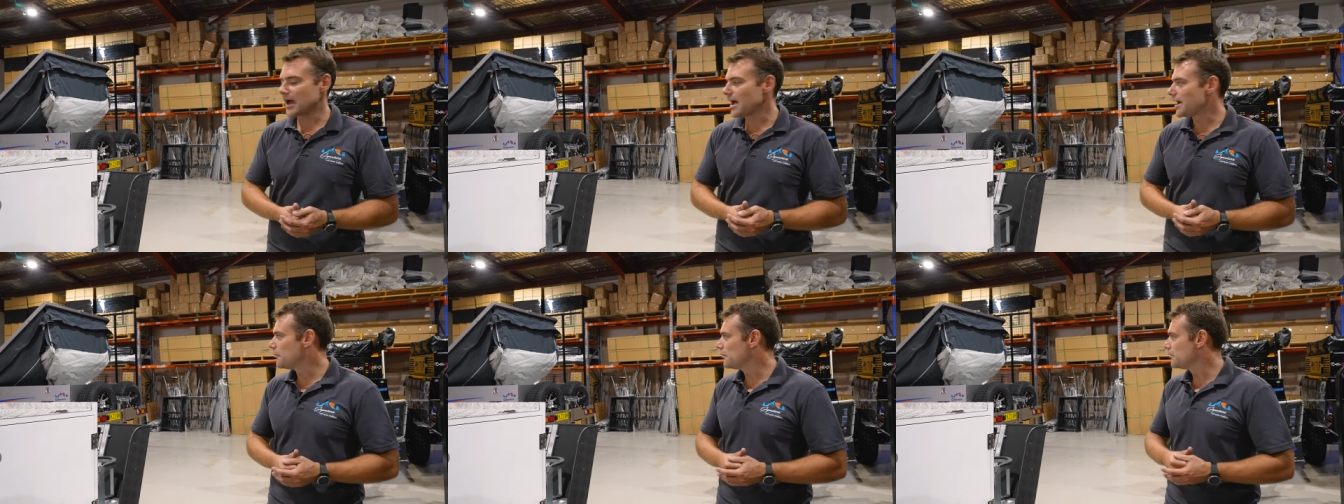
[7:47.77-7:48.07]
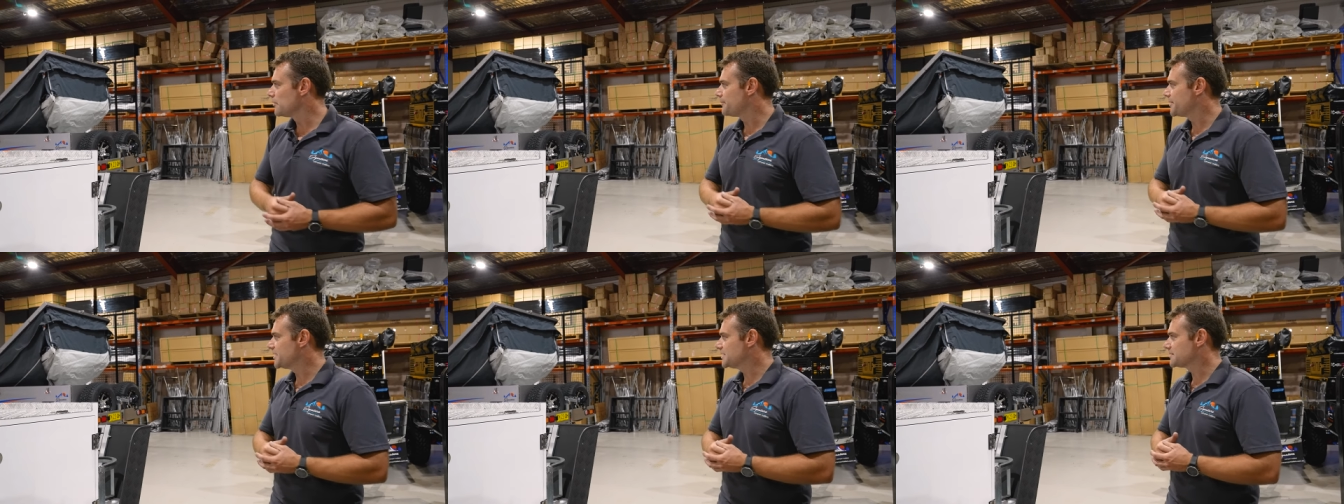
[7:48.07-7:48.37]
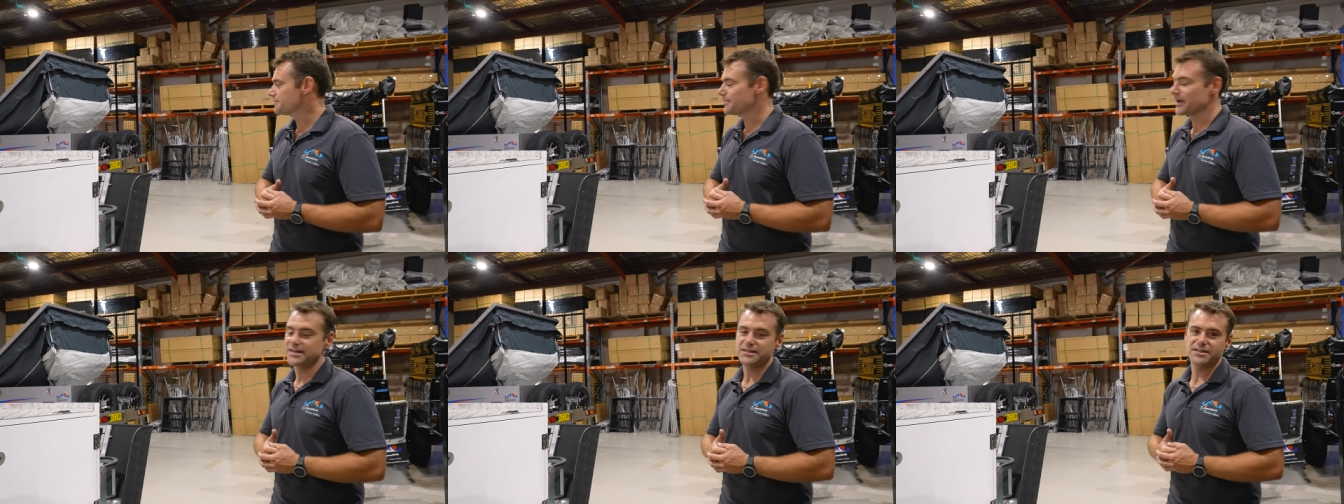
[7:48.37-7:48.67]
uh, all the bits
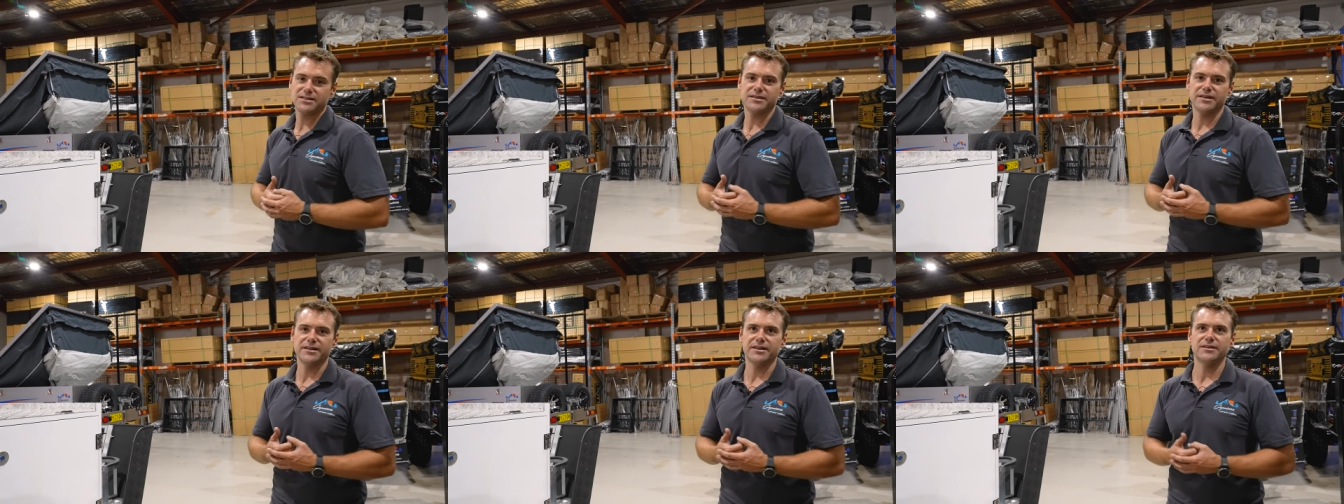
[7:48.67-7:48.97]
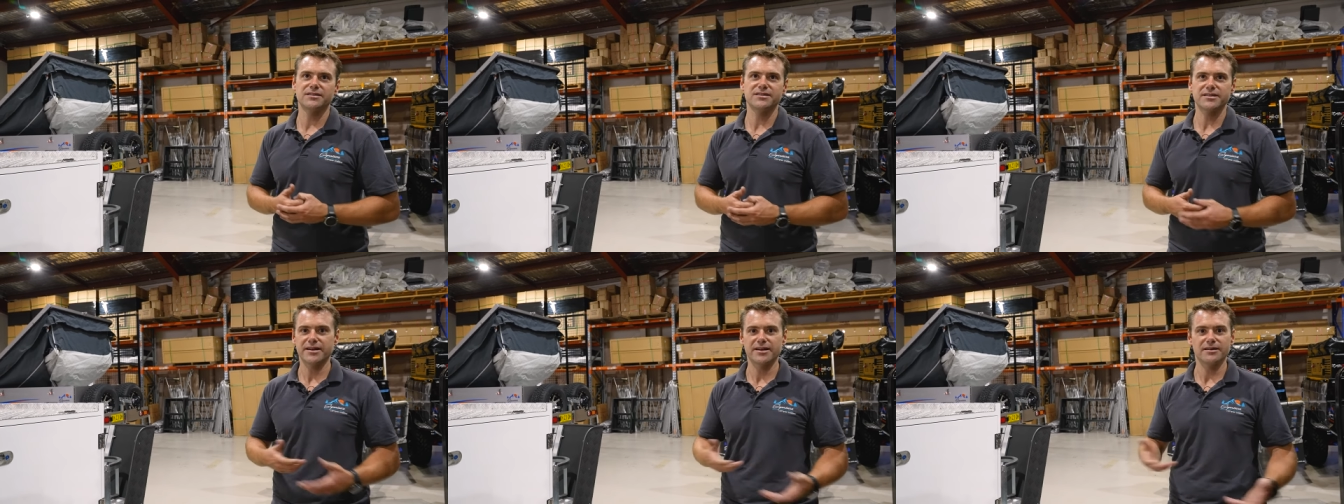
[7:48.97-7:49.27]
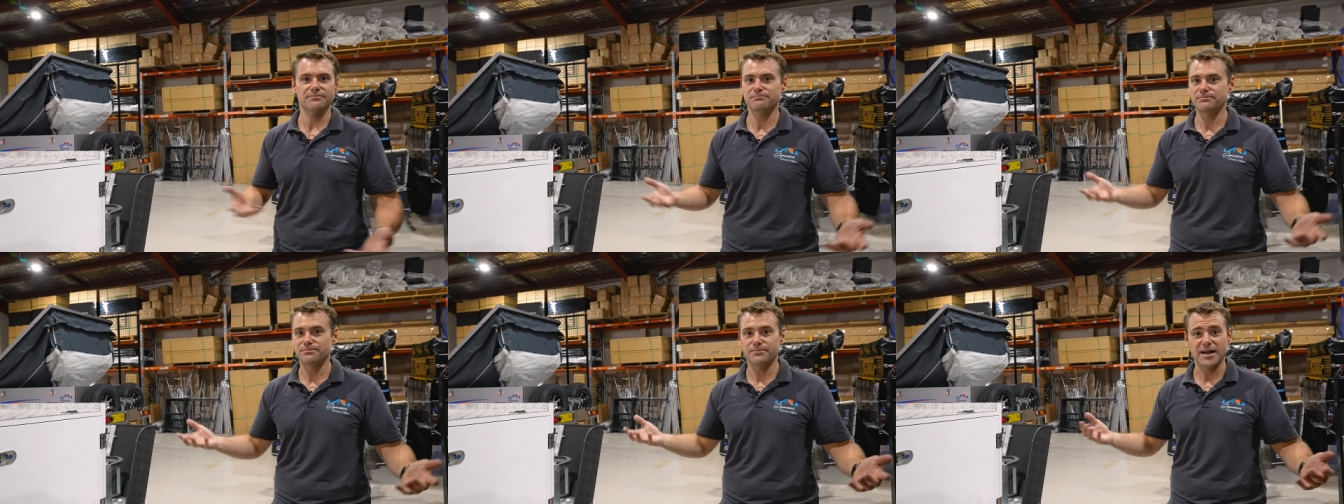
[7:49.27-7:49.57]
and pieces that you'd
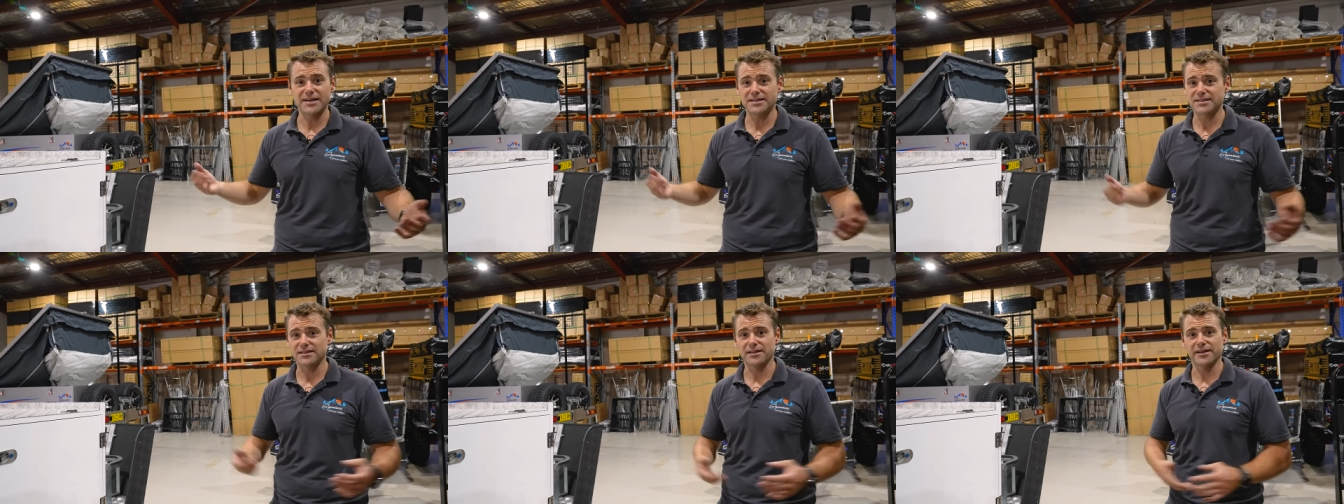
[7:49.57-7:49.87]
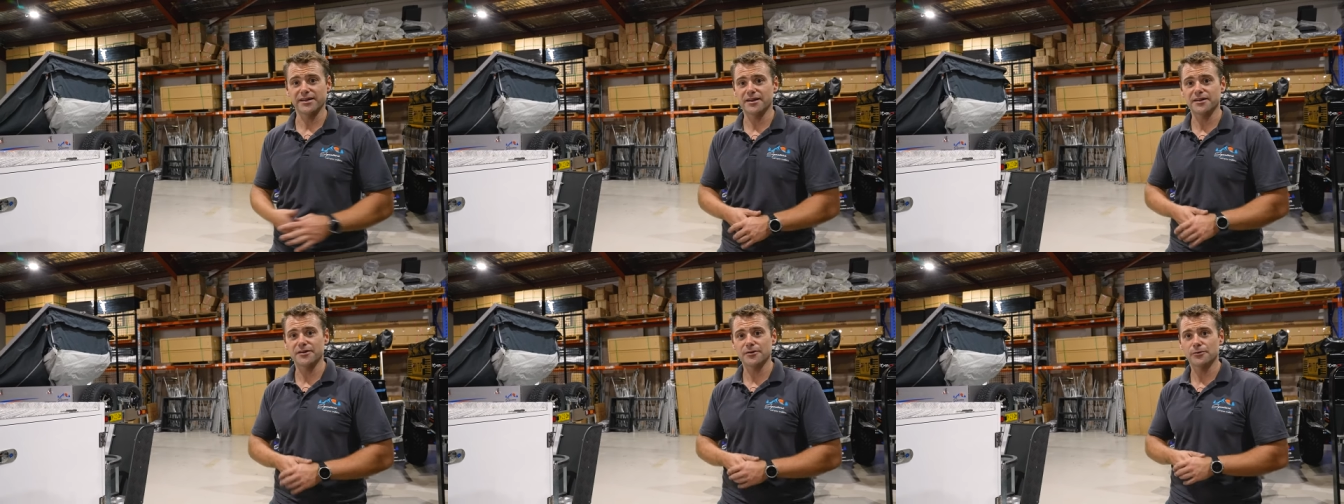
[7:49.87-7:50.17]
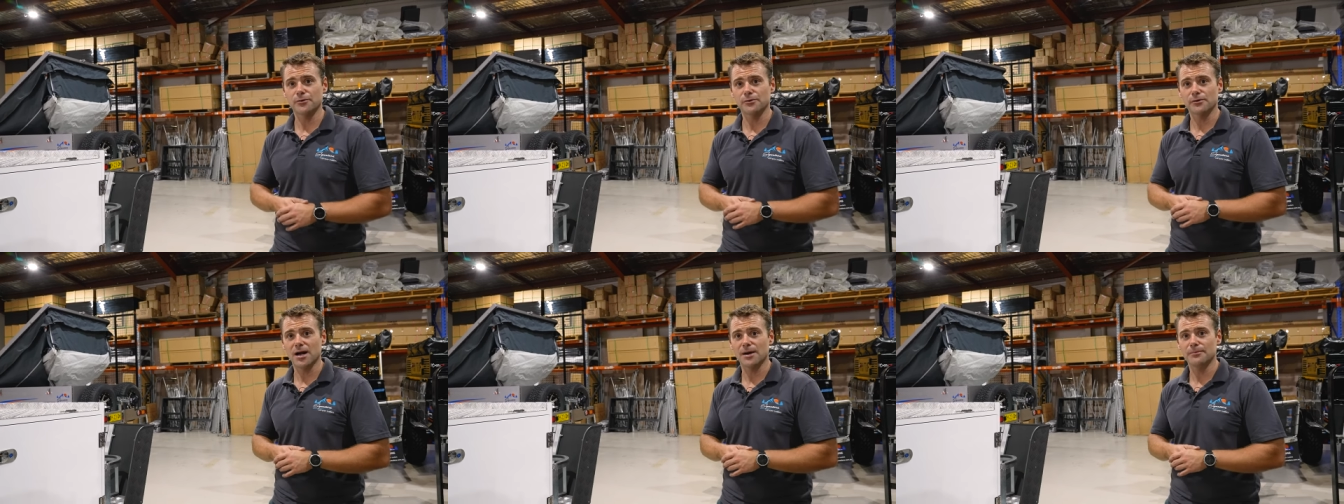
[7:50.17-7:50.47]
see basically at
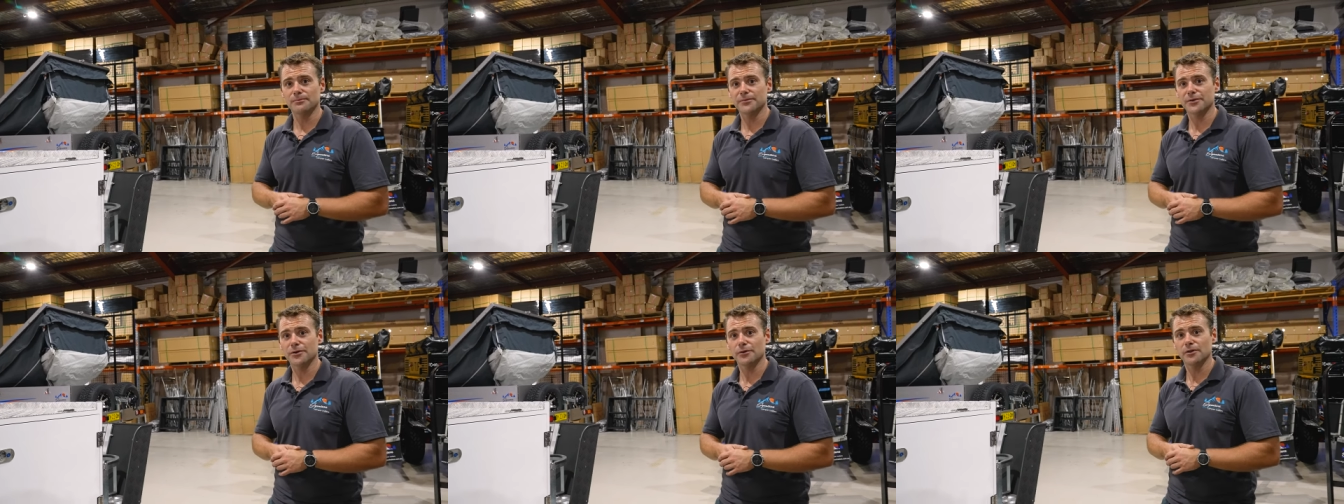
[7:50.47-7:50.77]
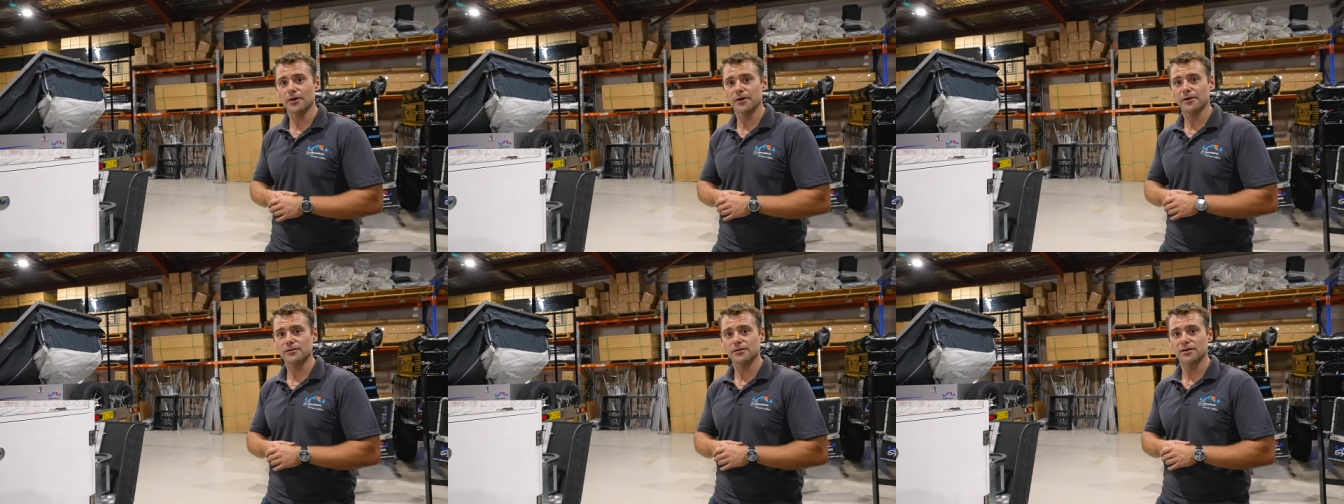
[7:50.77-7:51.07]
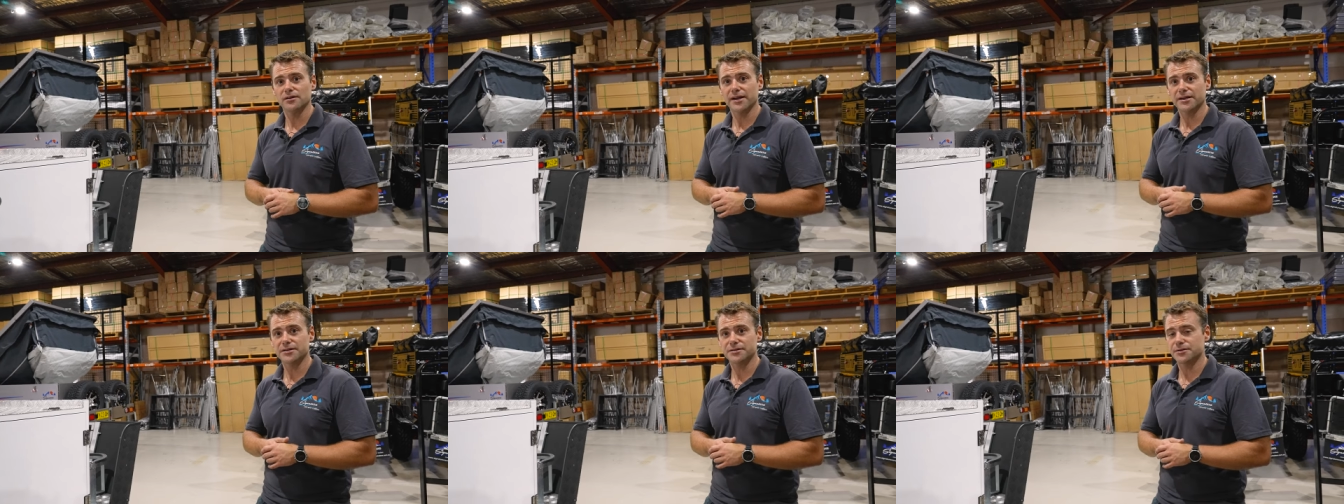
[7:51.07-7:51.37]
your, your local
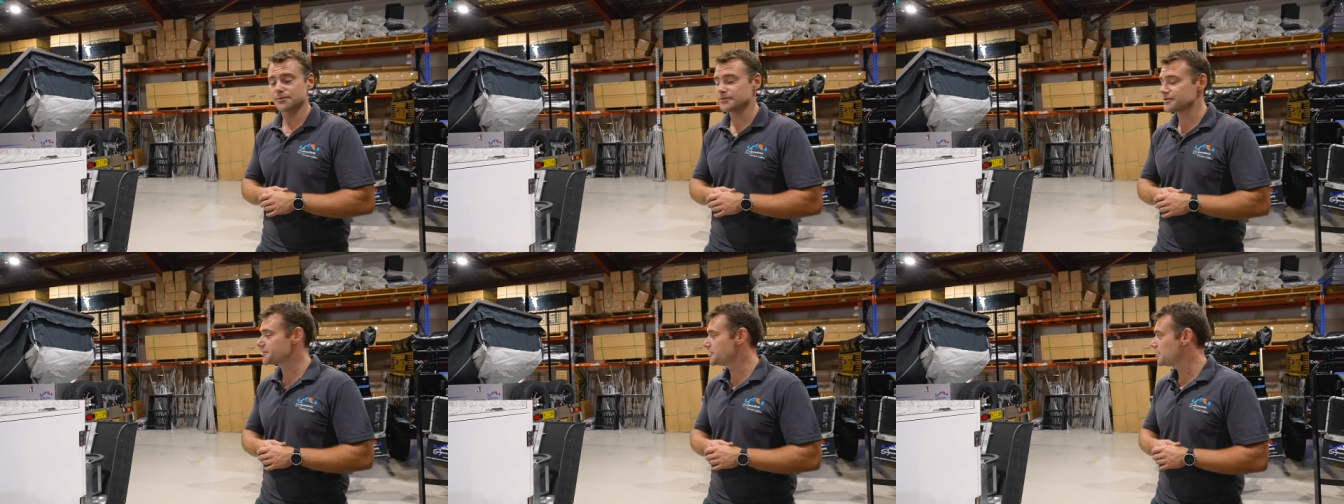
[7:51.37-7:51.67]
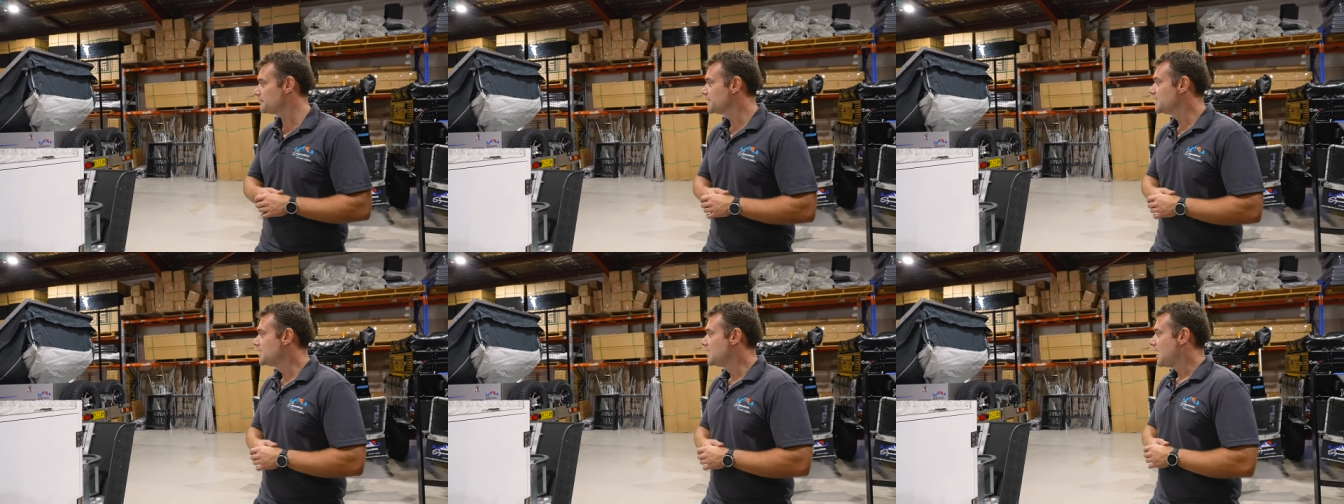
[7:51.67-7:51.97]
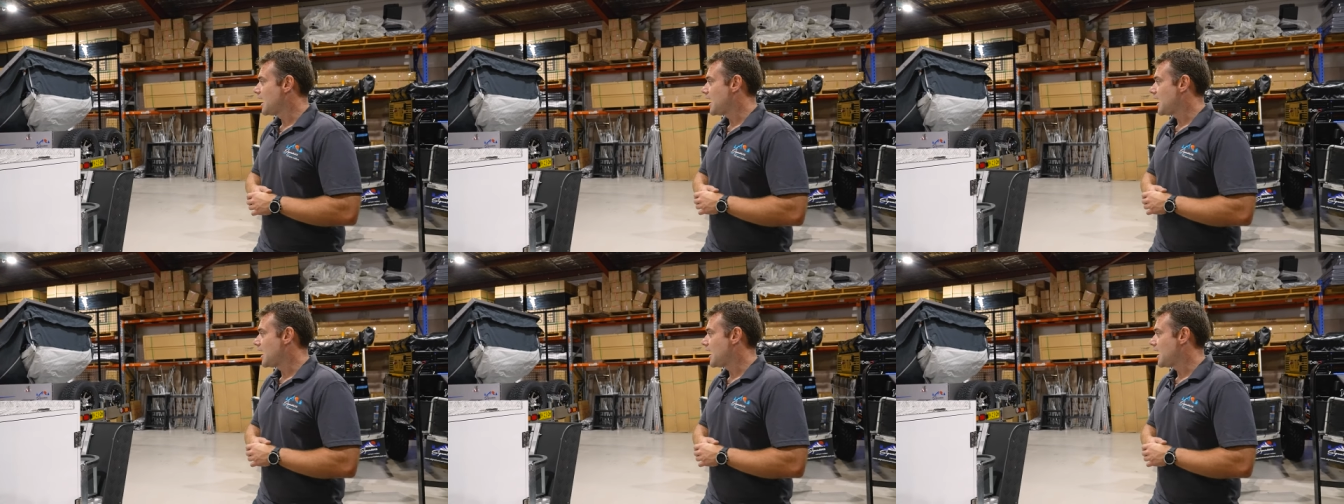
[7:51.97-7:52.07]
electrical shop.